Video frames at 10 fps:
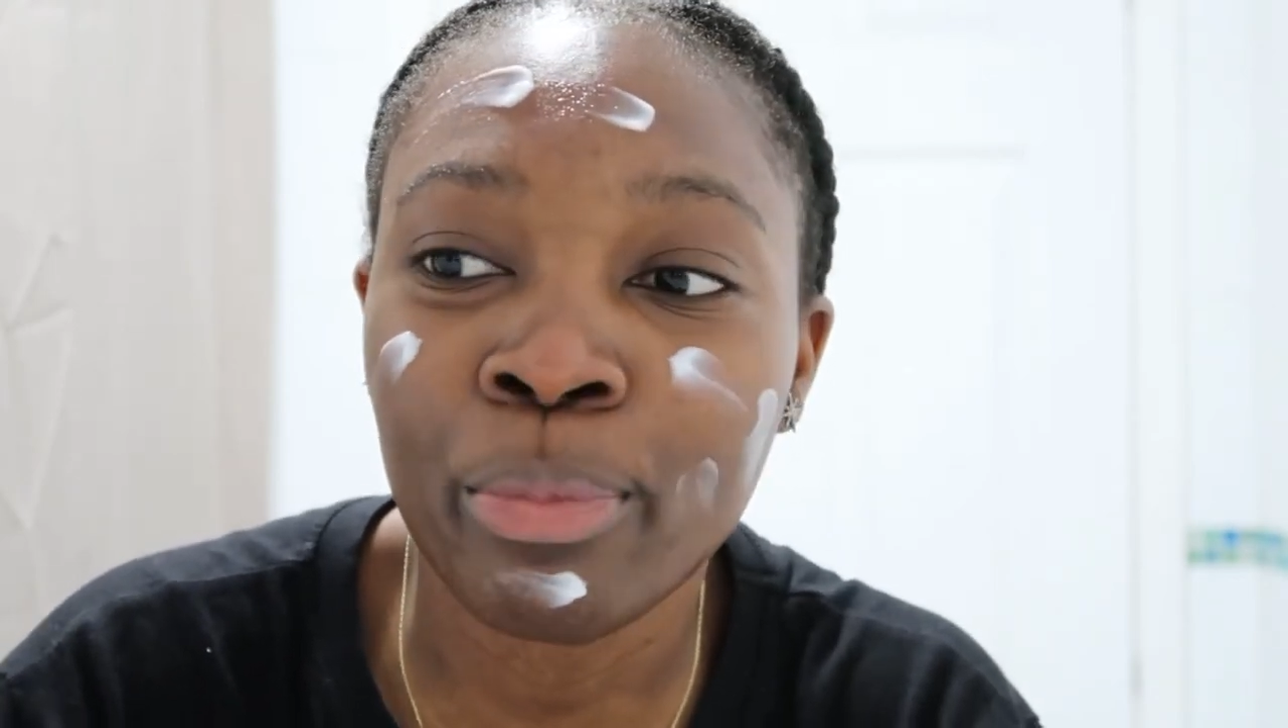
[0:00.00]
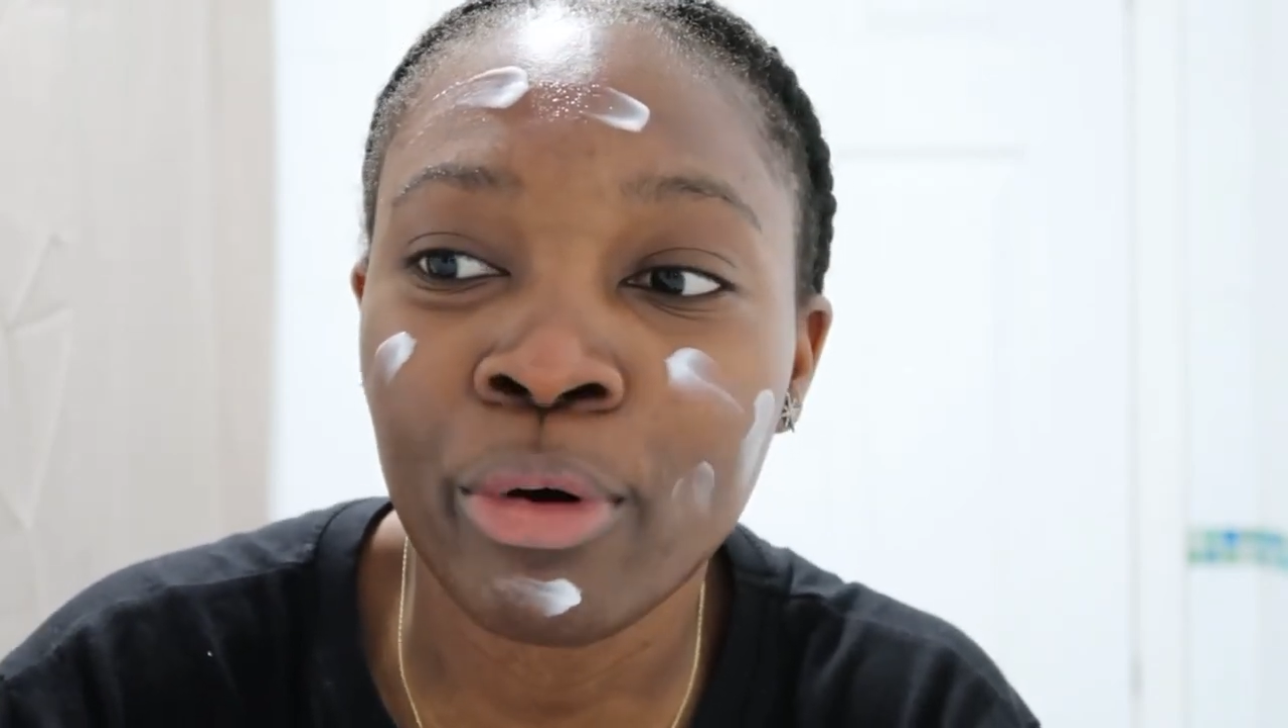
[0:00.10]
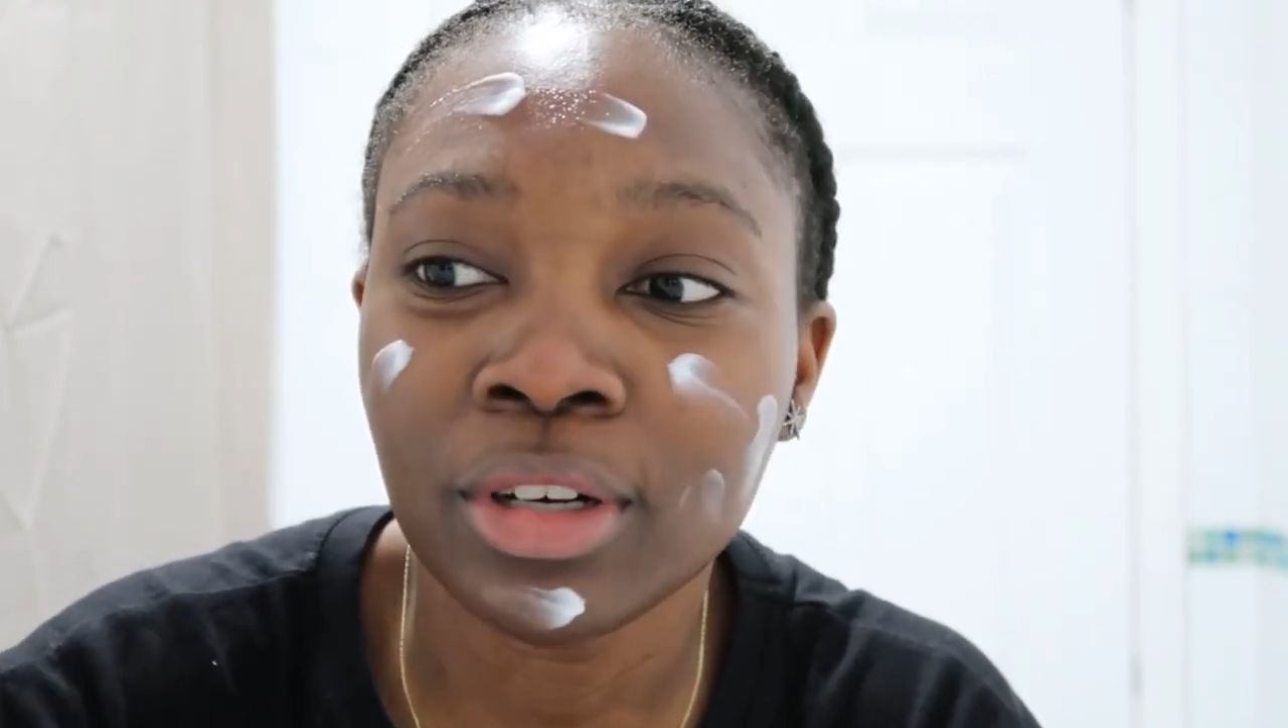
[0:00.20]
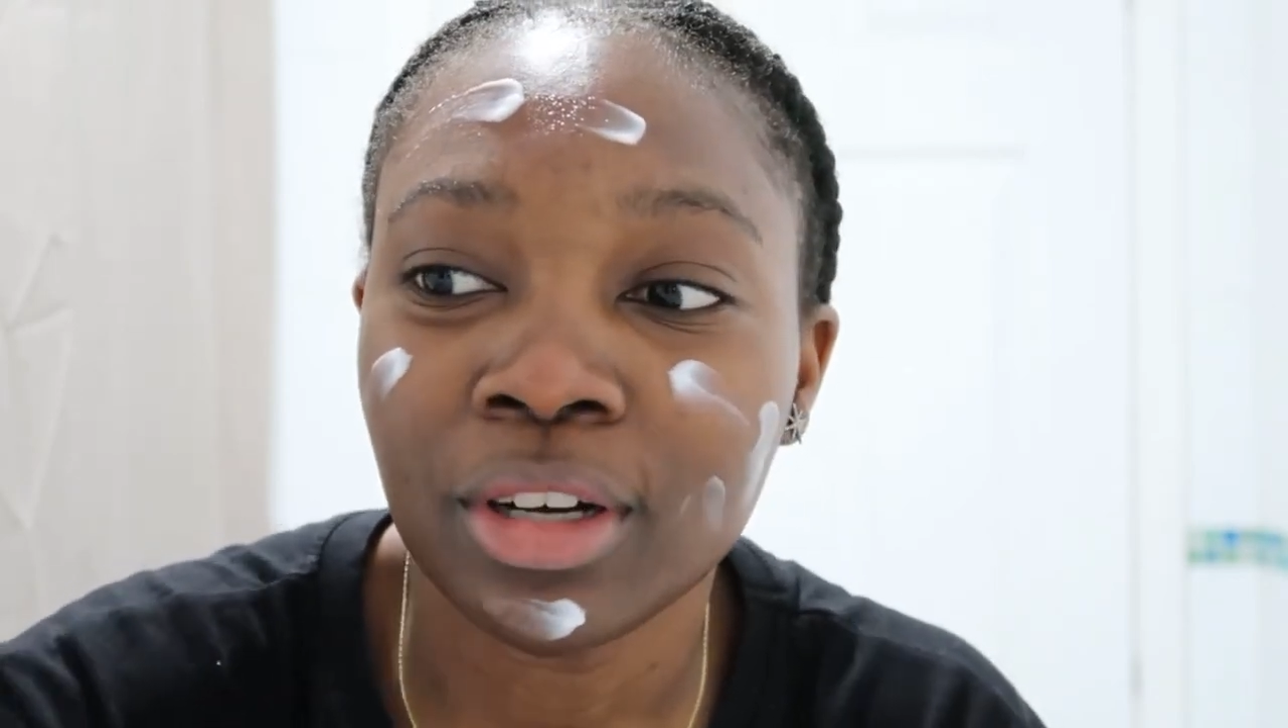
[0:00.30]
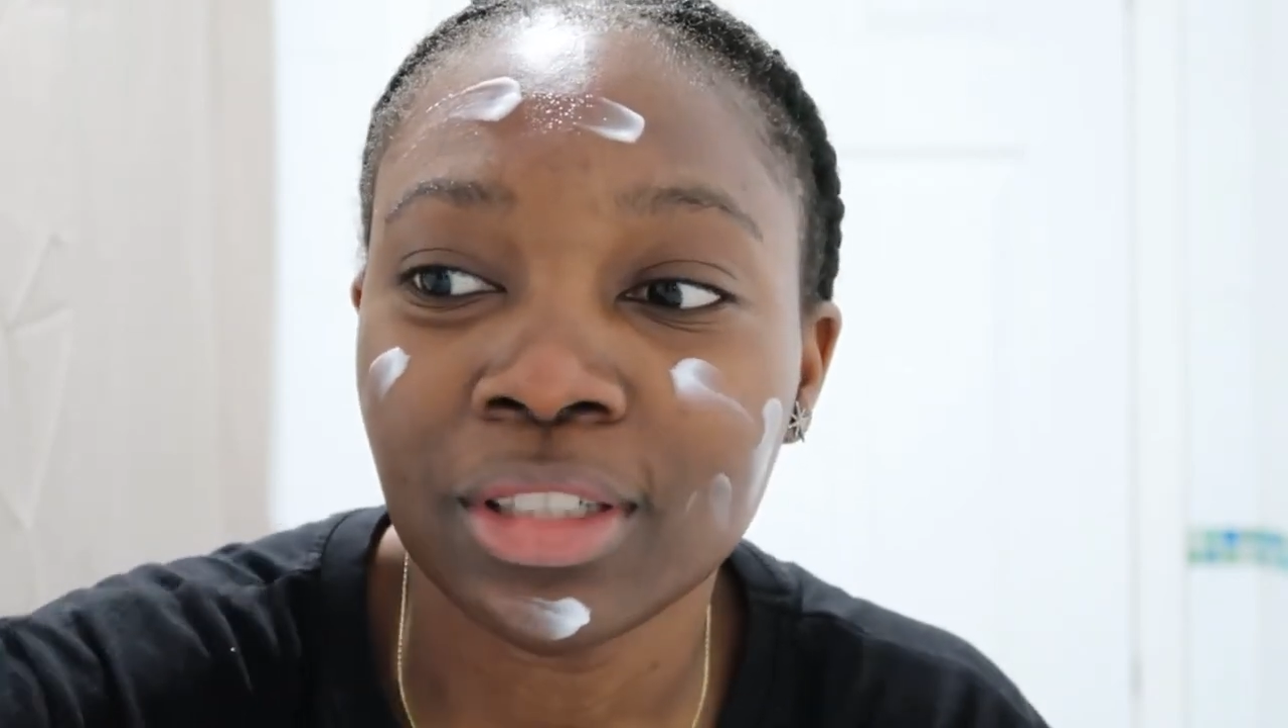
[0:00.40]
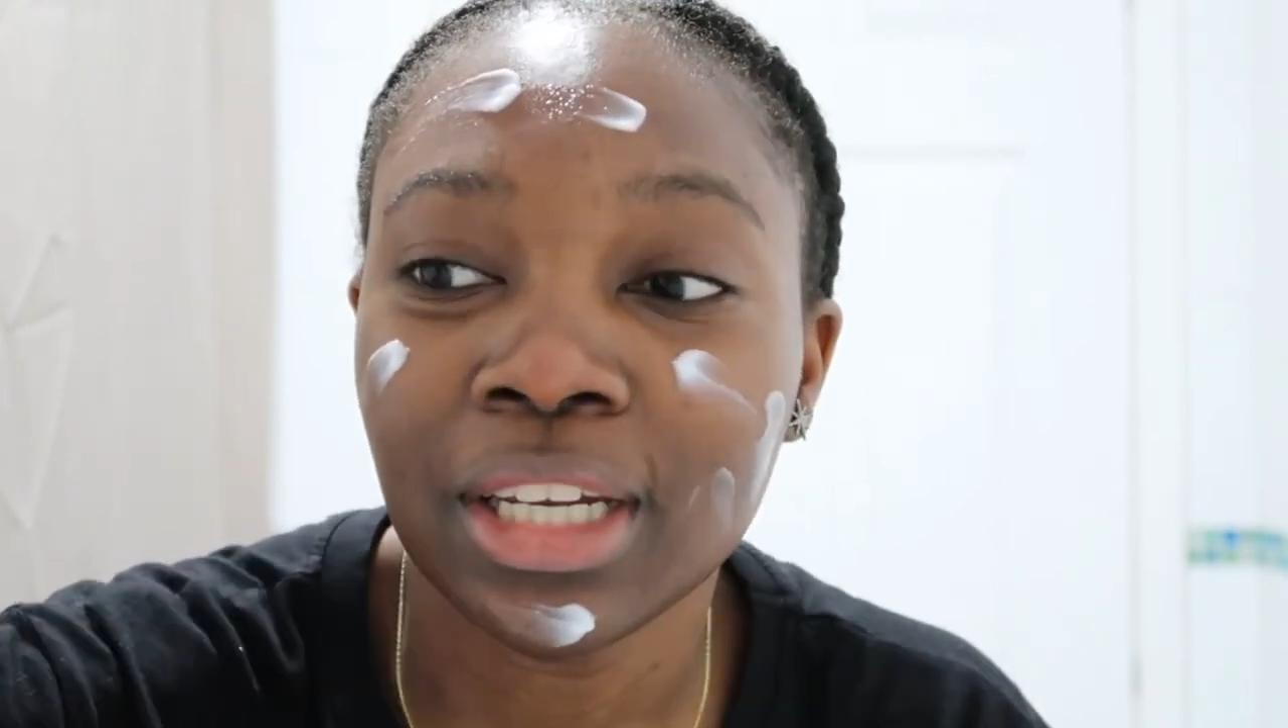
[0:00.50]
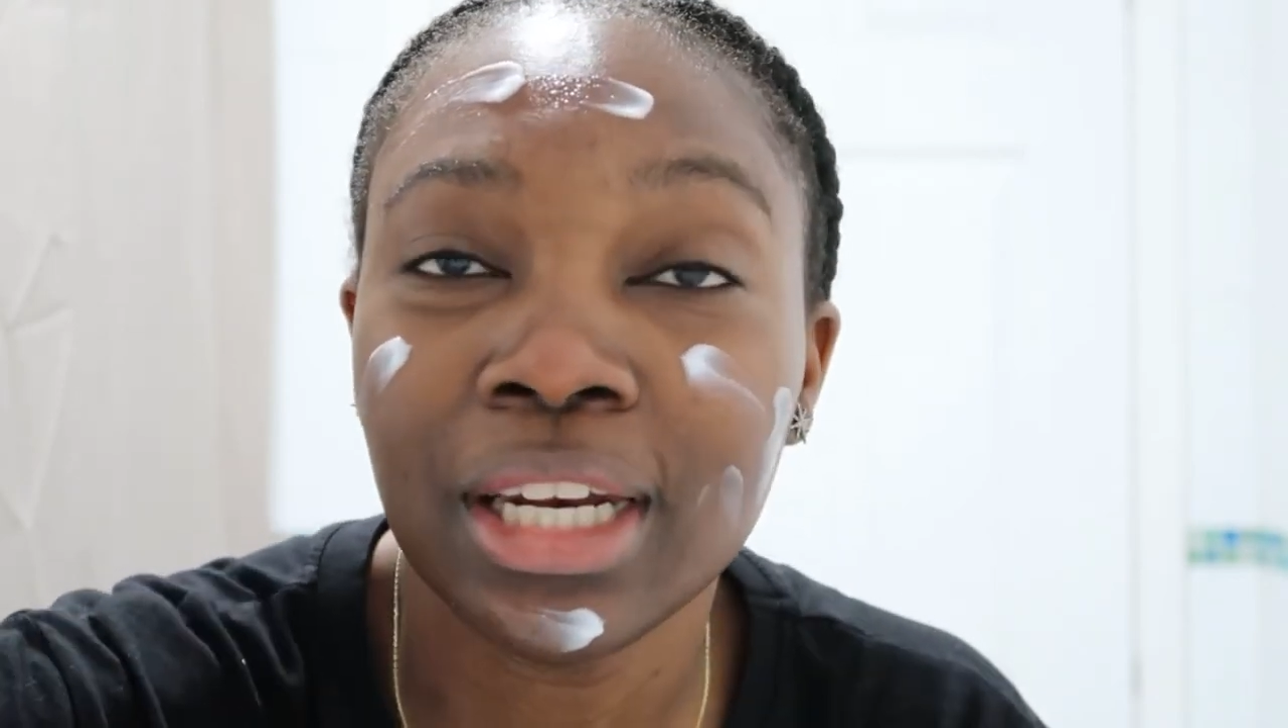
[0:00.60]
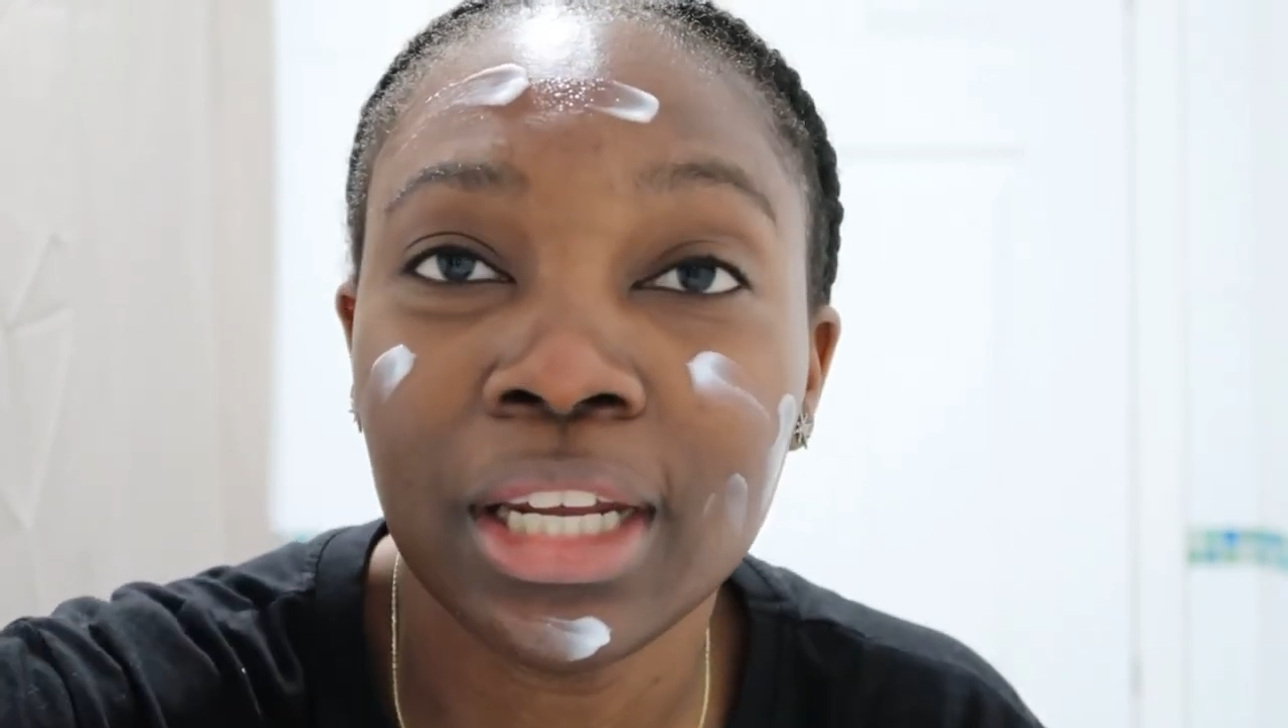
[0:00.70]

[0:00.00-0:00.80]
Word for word: product it